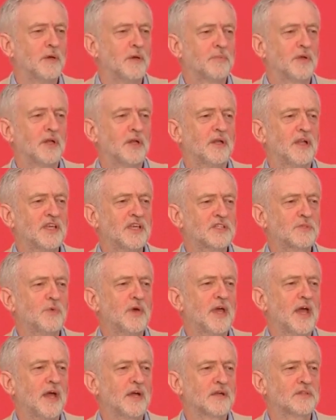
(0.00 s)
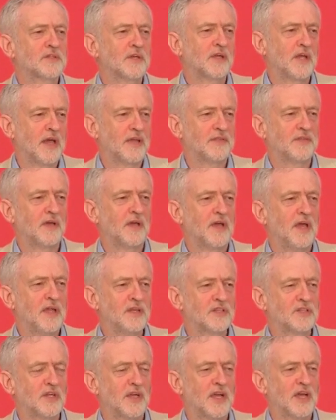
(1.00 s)
but unless we act together
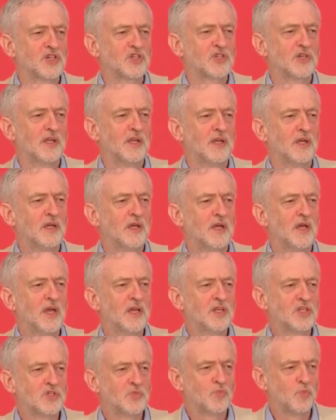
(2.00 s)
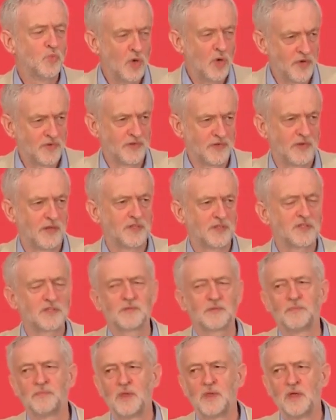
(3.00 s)
internationally, it is
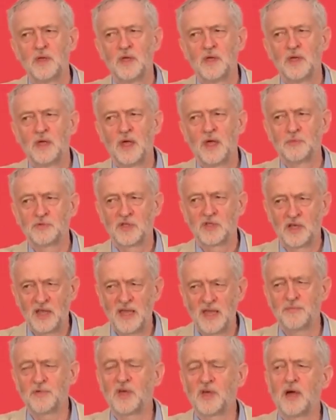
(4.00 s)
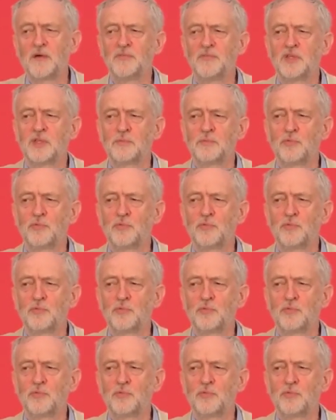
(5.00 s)
worthless. It was a Labour government that